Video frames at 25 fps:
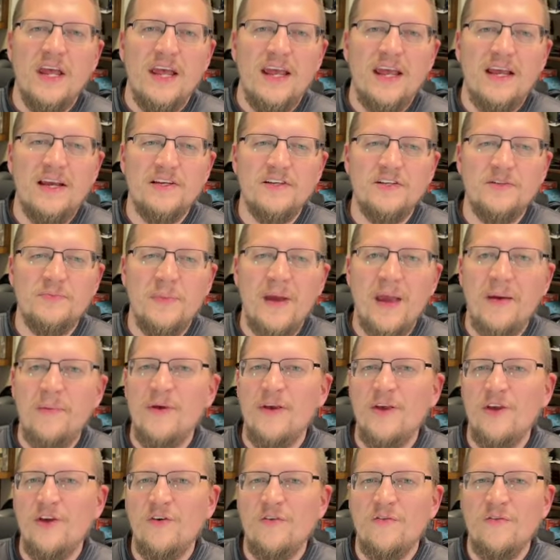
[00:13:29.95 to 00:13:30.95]
is
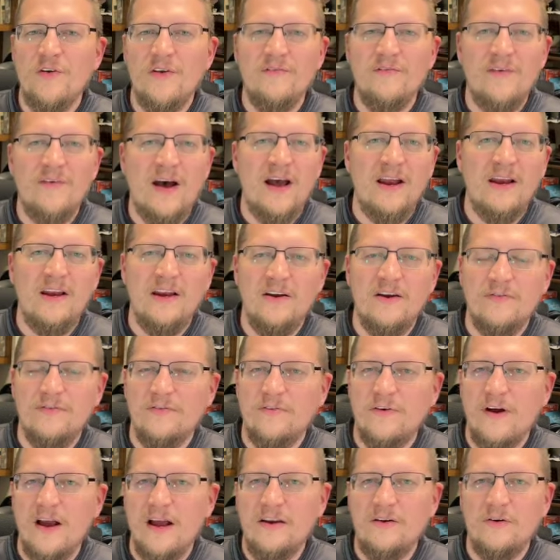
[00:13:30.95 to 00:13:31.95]
maybe you've invited a
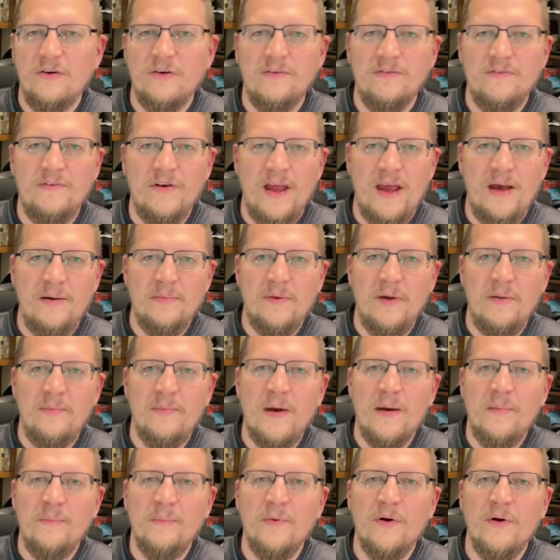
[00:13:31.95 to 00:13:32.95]
friend or a family
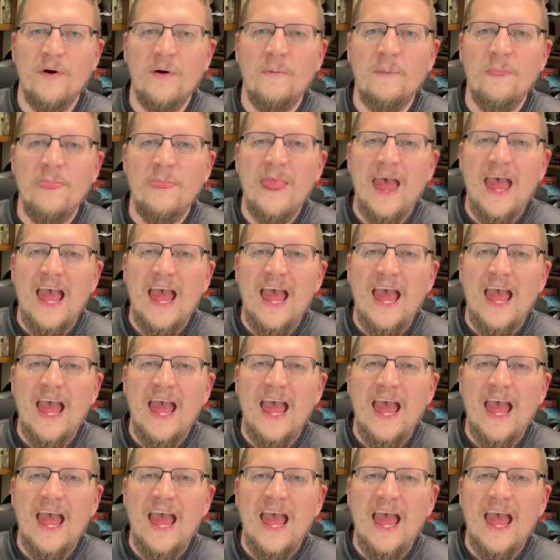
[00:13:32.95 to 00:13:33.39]
member,